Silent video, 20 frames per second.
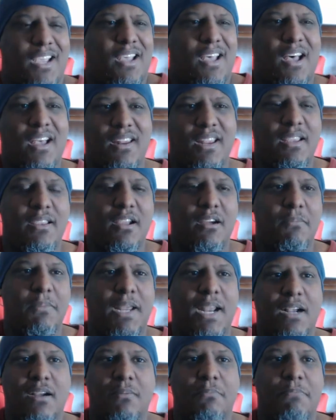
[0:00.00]
I was like, yo,
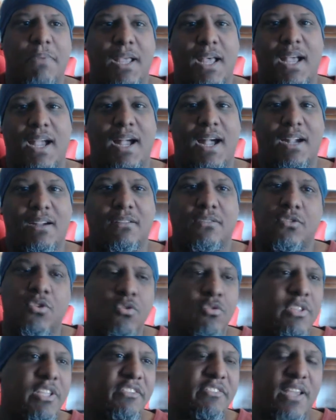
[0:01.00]
man, I could
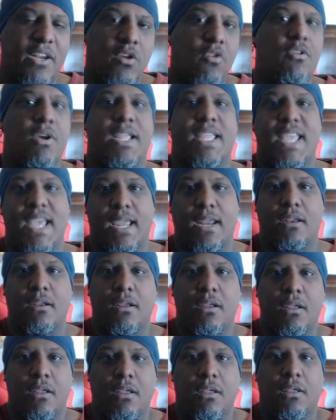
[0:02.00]
do this. I know I can.
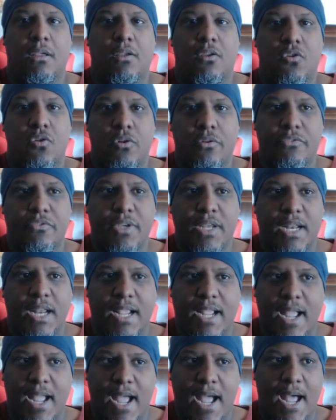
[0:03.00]
You know what I'm saying?
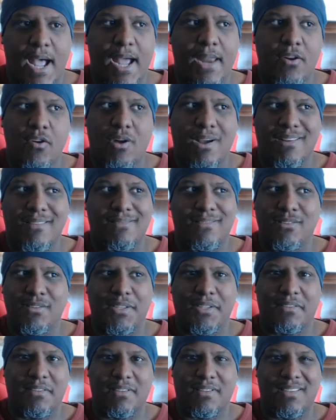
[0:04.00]
Like, I know I could
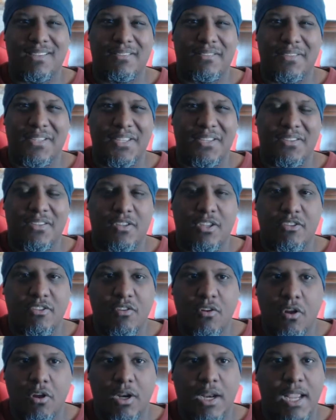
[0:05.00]
do this. It
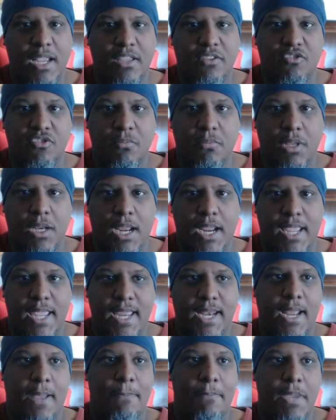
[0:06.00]
doesn't look like it's something I
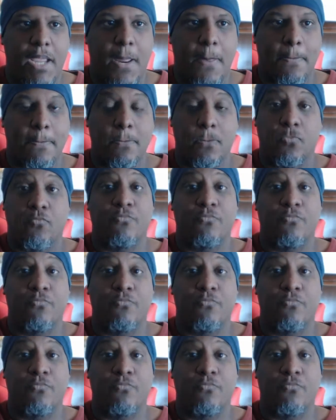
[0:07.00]
cannot beat.